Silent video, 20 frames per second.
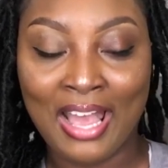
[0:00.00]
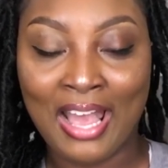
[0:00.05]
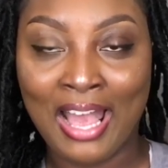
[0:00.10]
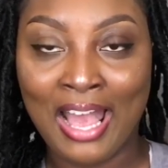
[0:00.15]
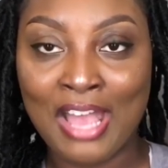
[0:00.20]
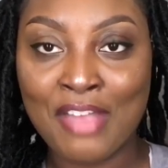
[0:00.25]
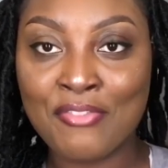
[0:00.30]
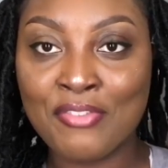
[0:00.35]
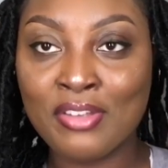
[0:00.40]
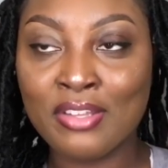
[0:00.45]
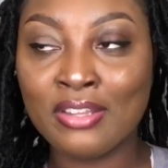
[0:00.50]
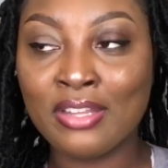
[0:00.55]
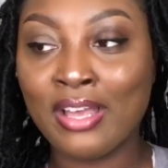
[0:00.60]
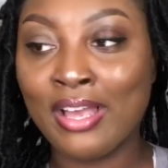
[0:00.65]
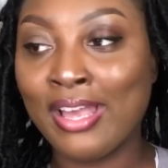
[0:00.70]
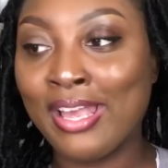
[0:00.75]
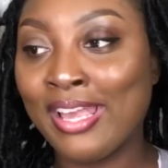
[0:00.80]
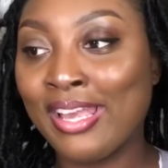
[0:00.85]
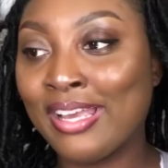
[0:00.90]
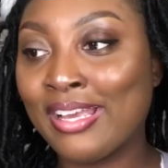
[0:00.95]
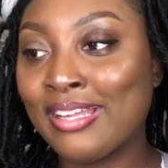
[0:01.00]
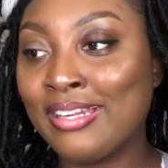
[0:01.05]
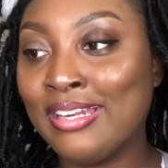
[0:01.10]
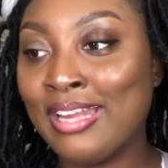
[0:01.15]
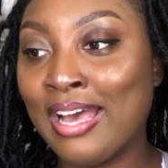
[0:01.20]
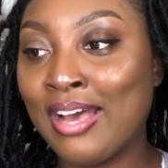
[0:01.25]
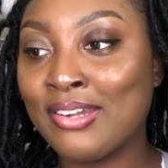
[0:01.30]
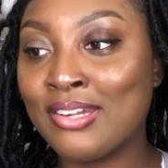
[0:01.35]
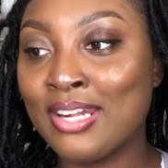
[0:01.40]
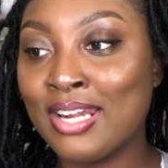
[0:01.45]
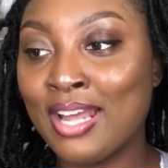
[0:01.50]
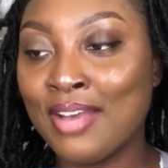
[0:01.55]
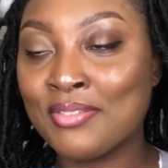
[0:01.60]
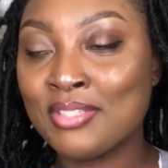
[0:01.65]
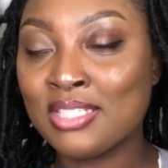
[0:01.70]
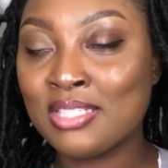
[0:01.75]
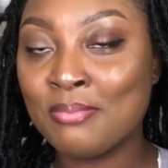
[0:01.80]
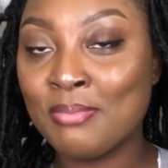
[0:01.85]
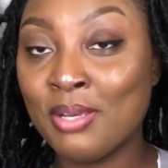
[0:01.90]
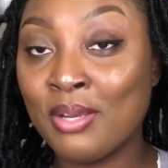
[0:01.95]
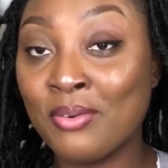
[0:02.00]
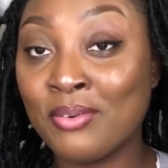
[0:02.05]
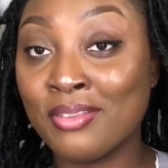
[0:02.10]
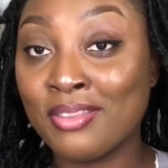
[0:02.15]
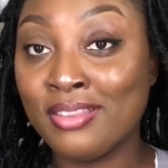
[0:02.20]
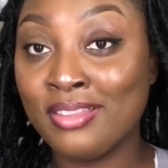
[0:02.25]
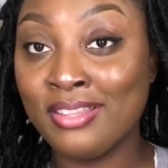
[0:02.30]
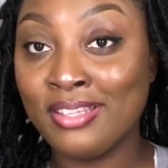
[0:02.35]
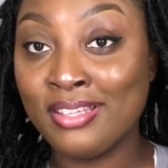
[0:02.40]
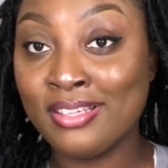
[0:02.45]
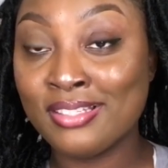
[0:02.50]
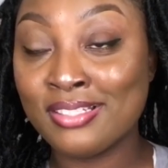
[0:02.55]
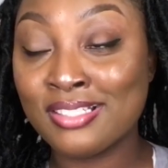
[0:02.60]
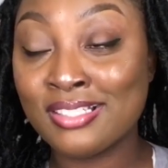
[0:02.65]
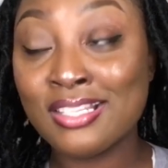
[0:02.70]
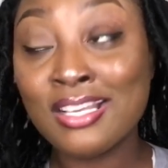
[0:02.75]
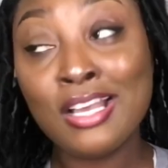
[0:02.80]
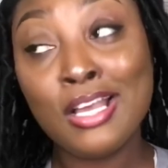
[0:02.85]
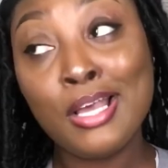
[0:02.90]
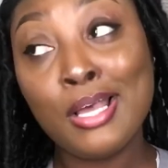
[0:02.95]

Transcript: I feel like now that I've smelled this,